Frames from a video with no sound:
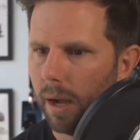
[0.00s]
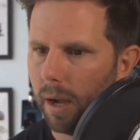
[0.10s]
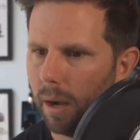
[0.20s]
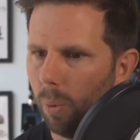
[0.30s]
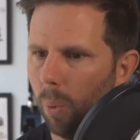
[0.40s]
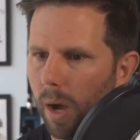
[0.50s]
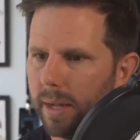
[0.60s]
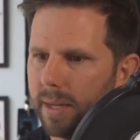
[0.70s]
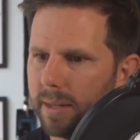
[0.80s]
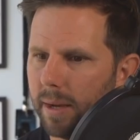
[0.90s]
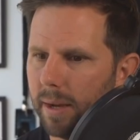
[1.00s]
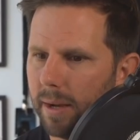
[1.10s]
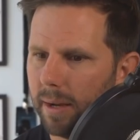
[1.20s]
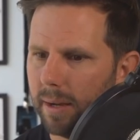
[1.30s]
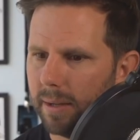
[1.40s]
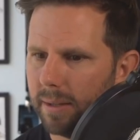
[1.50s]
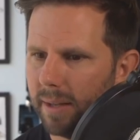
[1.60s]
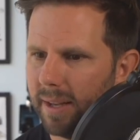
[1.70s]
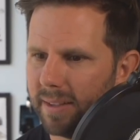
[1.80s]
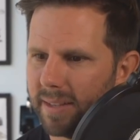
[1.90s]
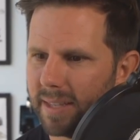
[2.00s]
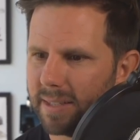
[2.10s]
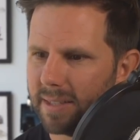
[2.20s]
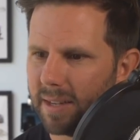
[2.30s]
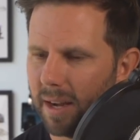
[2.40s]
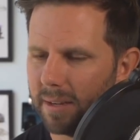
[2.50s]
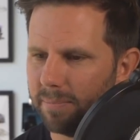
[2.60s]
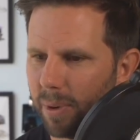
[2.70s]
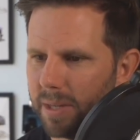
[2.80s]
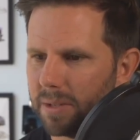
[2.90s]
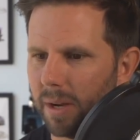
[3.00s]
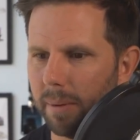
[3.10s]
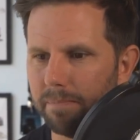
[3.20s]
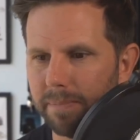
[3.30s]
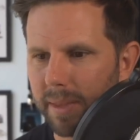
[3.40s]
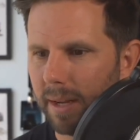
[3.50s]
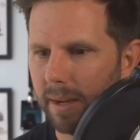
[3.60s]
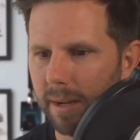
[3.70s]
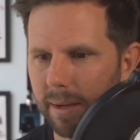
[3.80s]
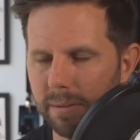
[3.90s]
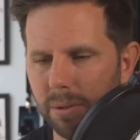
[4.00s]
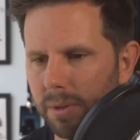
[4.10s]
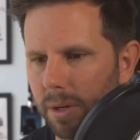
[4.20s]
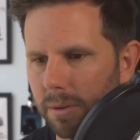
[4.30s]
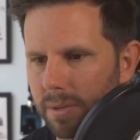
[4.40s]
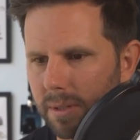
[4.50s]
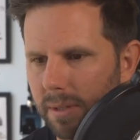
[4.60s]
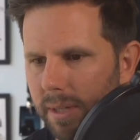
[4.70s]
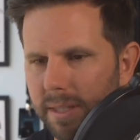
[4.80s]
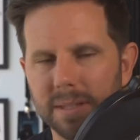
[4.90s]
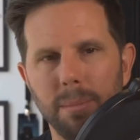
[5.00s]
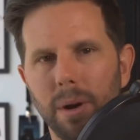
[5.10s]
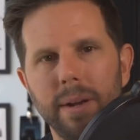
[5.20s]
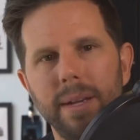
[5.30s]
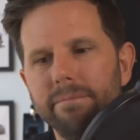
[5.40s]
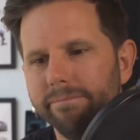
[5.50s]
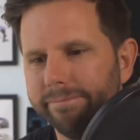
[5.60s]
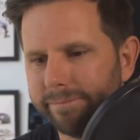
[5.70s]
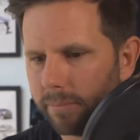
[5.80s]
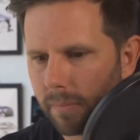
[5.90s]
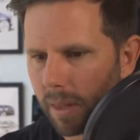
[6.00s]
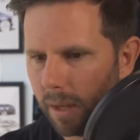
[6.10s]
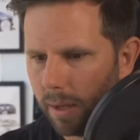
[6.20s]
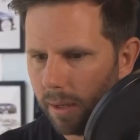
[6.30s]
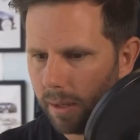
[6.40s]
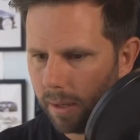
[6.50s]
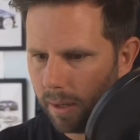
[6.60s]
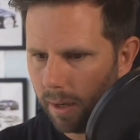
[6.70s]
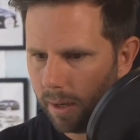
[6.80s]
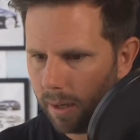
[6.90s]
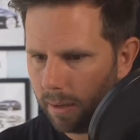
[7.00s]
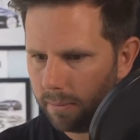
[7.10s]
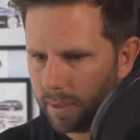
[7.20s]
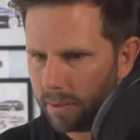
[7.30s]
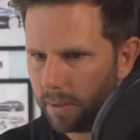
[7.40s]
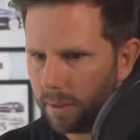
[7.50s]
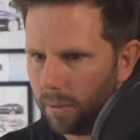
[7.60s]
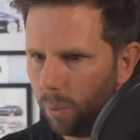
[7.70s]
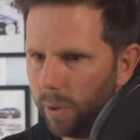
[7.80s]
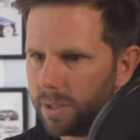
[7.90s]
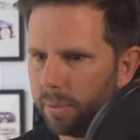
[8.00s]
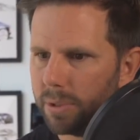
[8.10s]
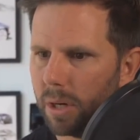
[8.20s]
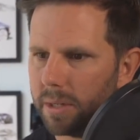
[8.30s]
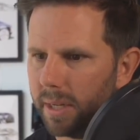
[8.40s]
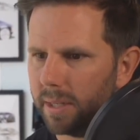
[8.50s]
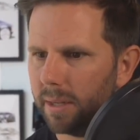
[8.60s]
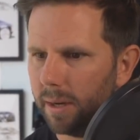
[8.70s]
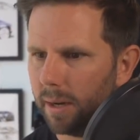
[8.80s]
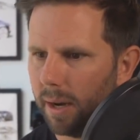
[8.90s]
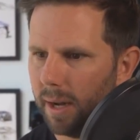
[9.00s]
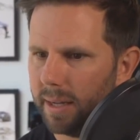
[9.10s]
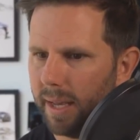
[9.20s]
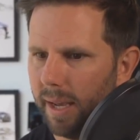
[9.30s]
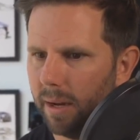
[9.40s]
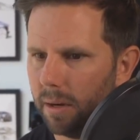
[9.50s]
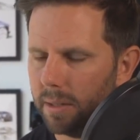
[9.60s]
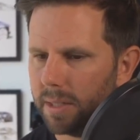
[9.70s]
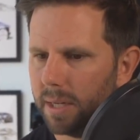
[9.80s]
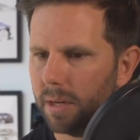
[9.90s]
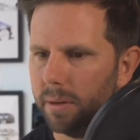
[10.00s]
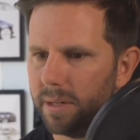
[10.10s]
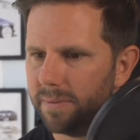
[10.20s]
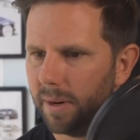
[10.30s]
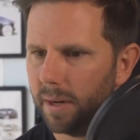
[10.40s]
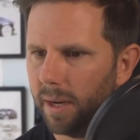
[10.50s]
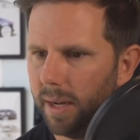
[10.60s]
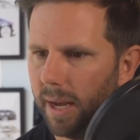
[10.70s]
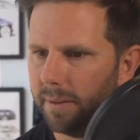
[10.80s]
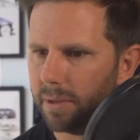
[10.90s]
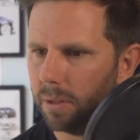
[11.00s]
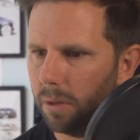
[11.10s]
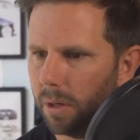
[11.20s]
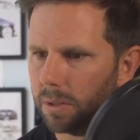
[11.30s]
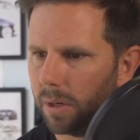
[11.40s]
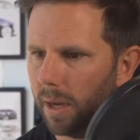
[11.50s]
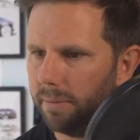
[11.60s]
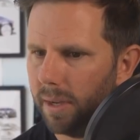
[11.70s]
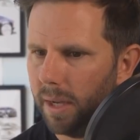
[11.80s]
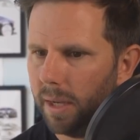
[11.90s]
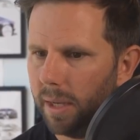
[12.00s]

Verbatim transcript: Uh, why did uh, Tesla stock price drop? Uh, who knows? It's the market. Um, when supercharging on a hot day, one hundred ten degrees Fahrenheit, after a long drive,